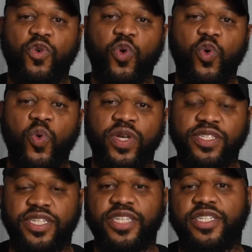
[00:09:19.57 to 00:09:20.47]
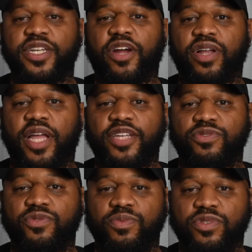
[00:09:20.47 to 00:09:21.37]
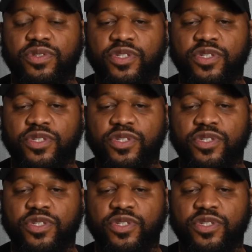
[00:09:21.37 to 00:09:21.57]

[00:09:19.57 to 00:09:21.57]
who is teaching in our classrooms.